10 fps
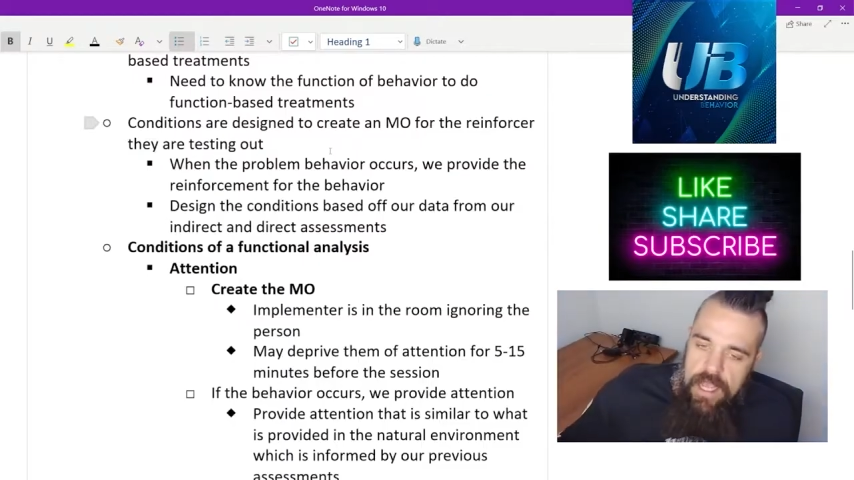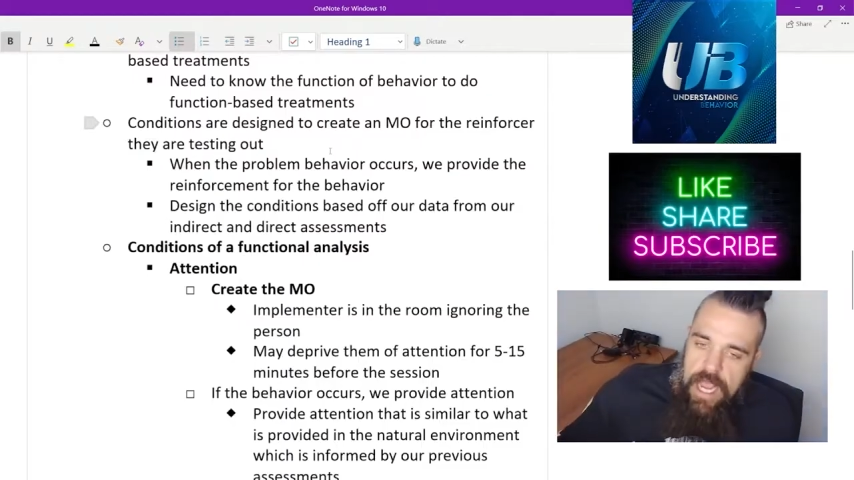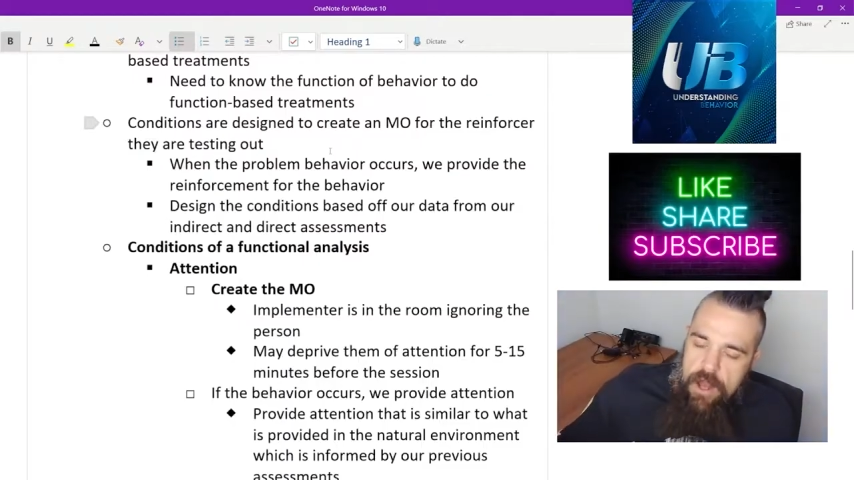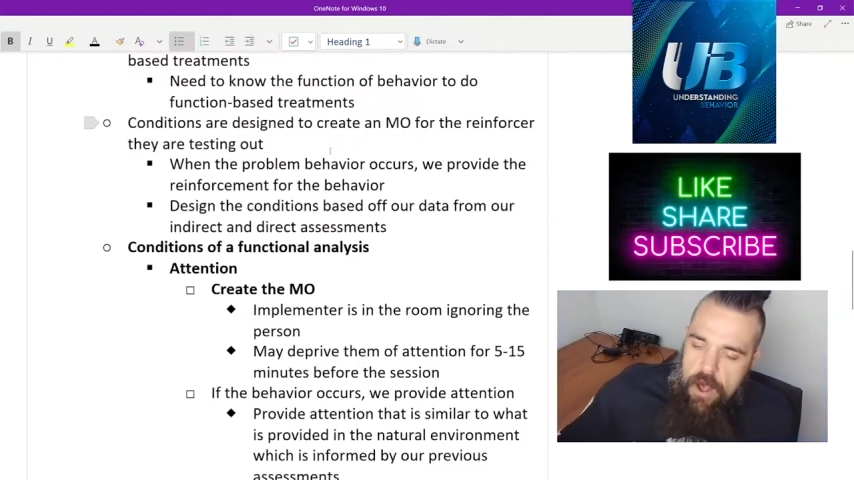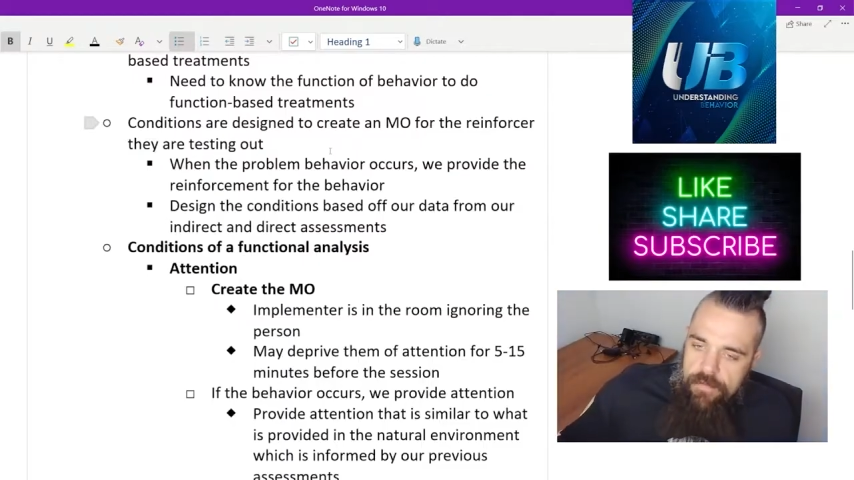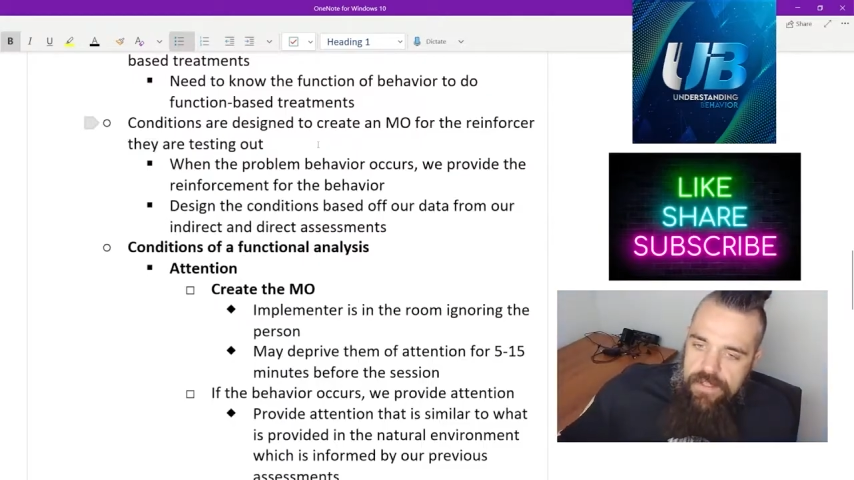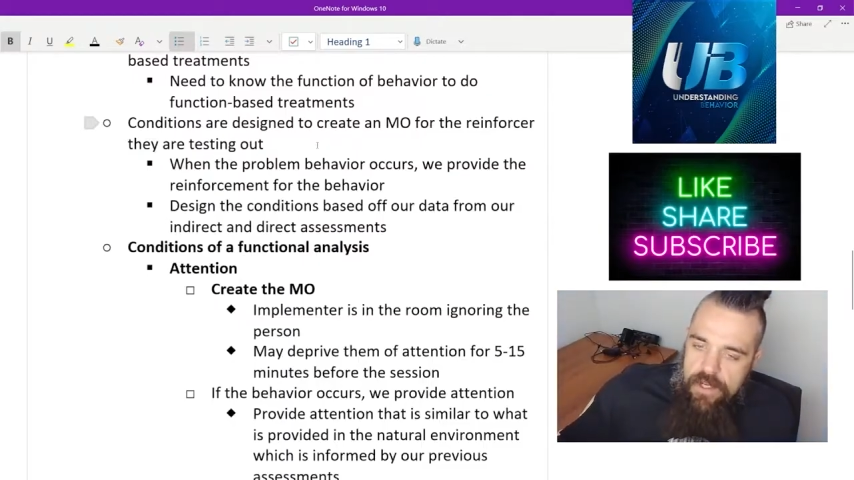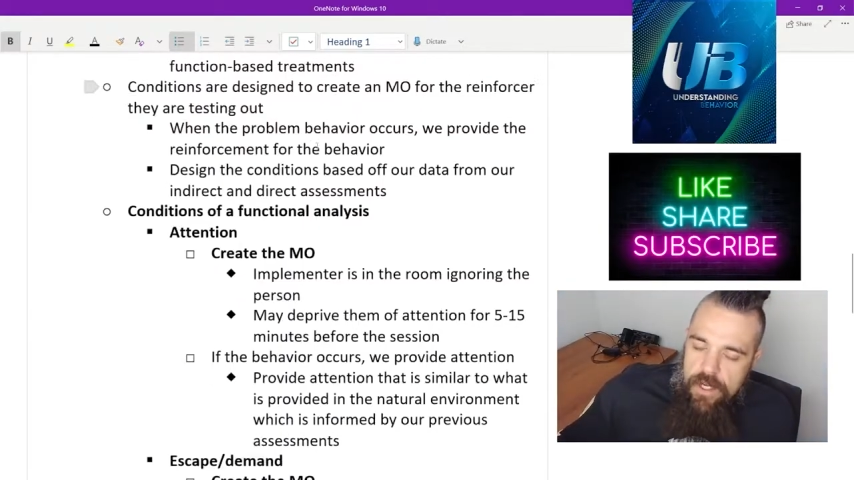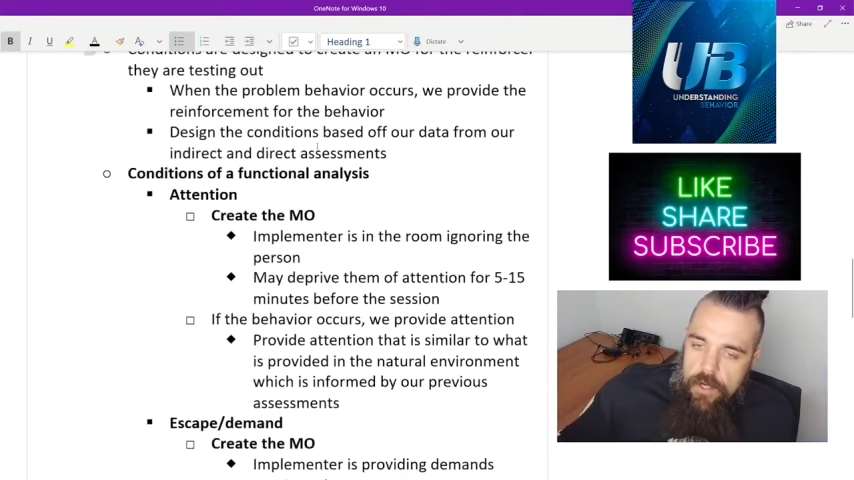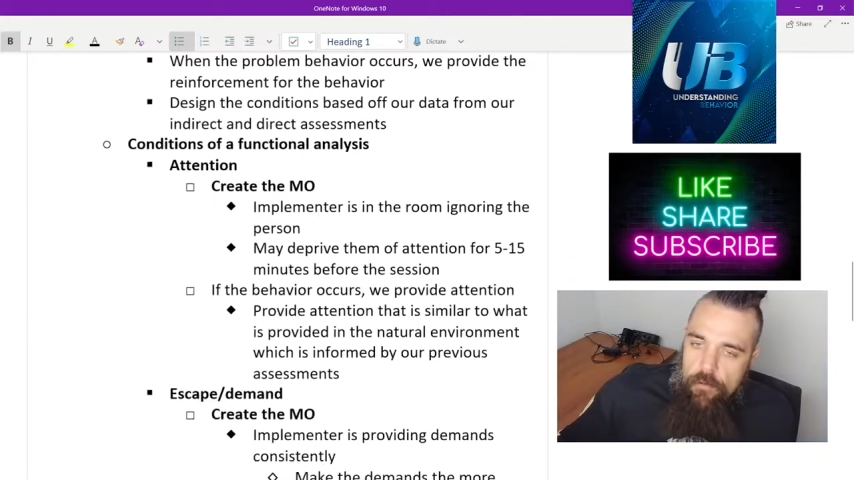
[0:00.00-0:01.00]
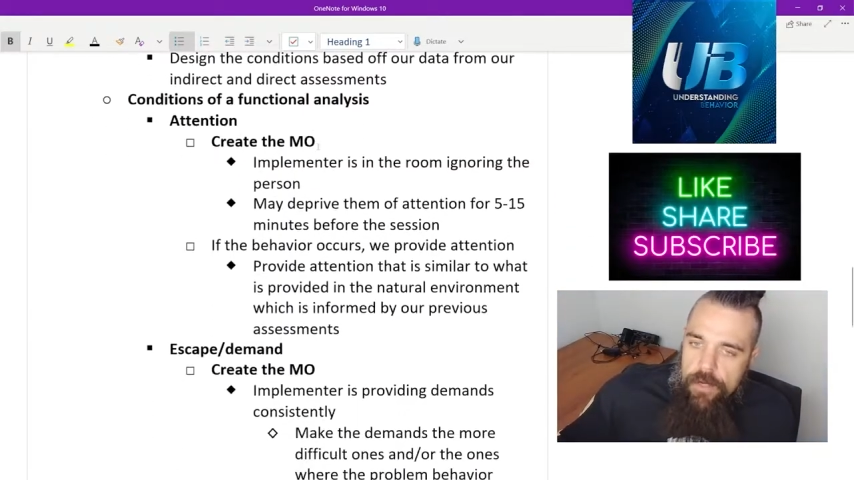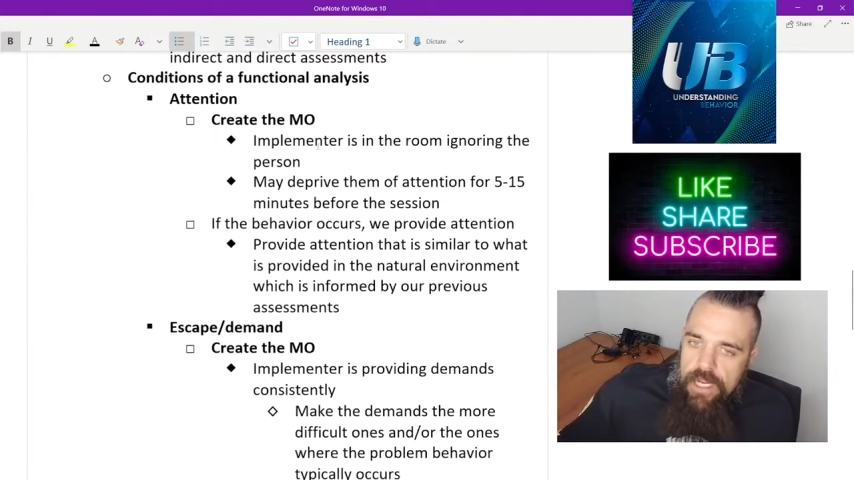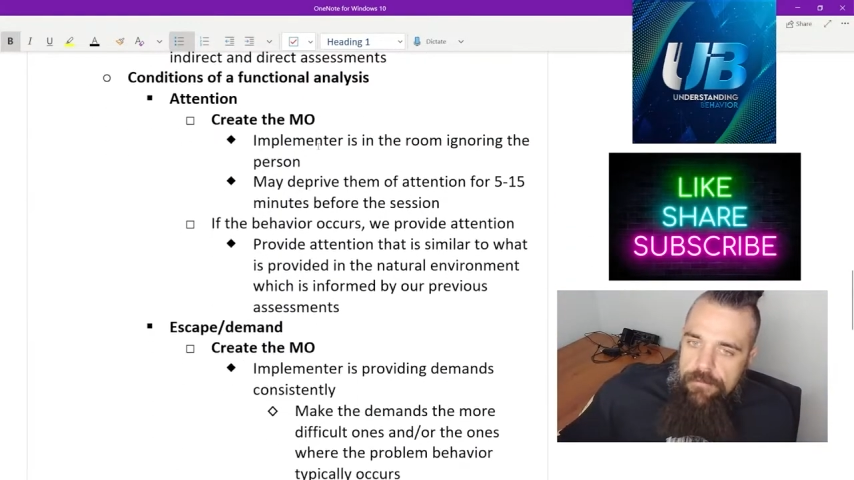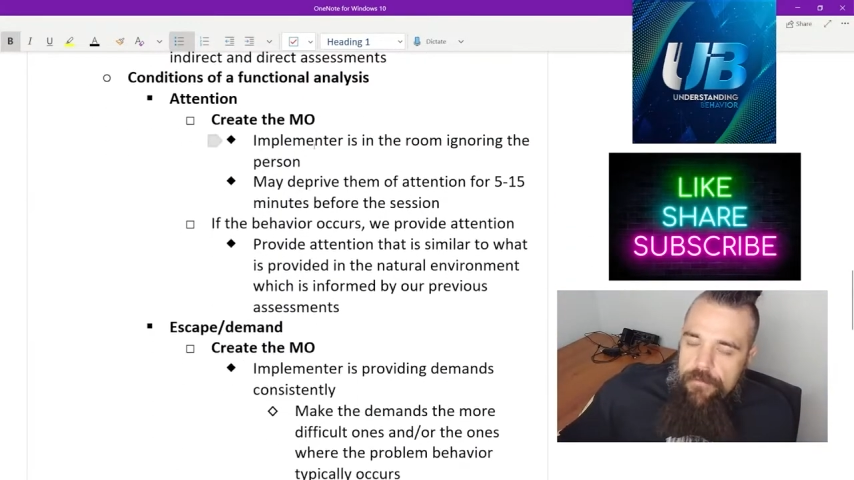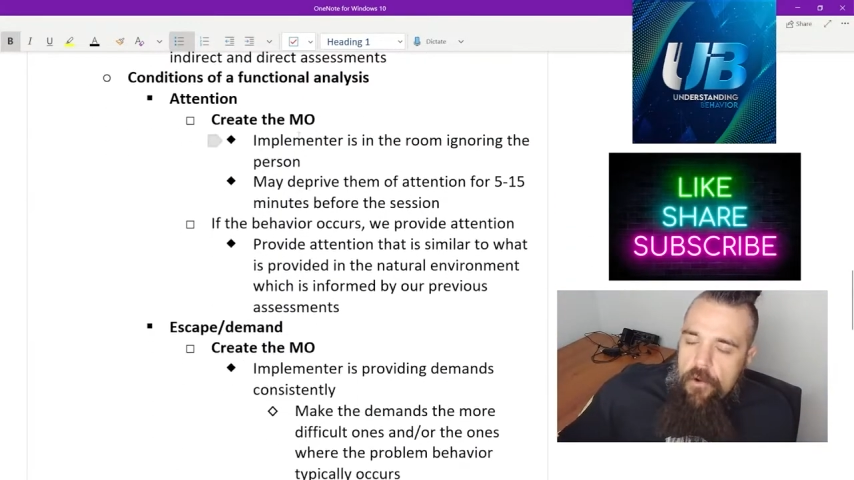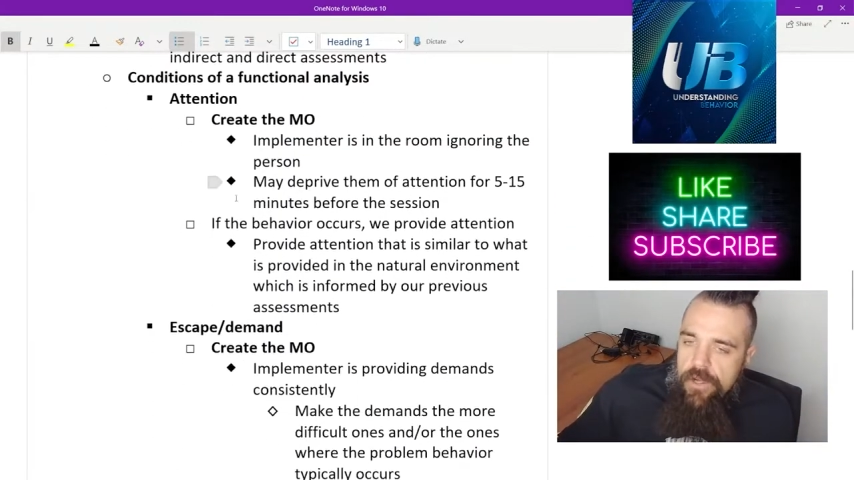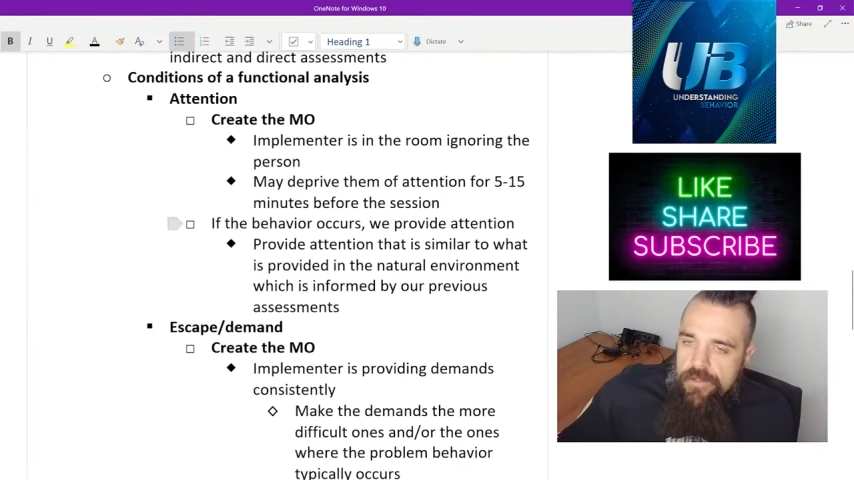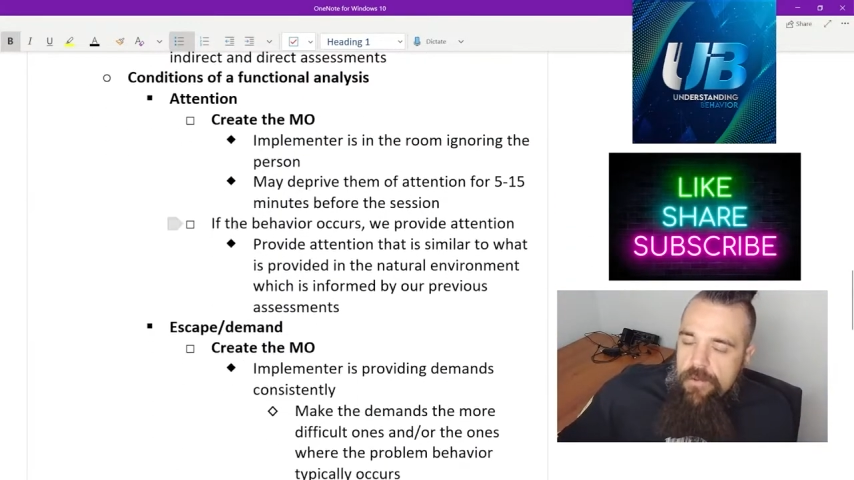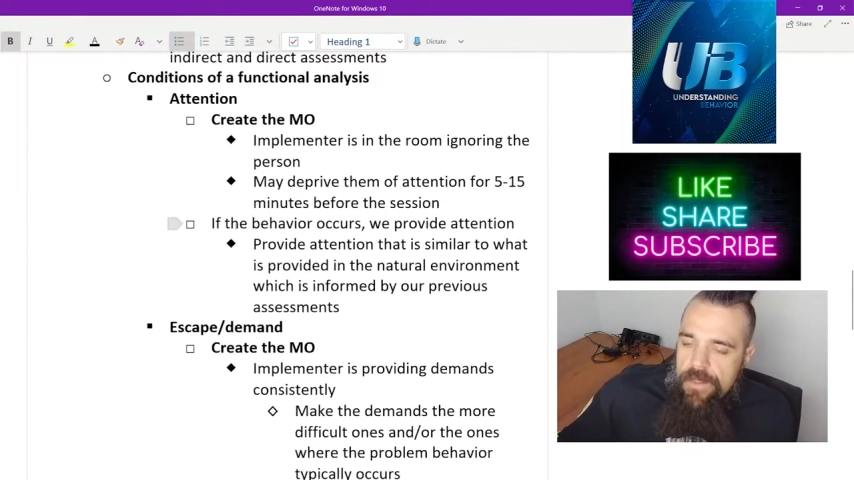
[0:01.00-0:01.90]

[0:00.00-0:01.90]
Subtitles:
and all these are going to reinforce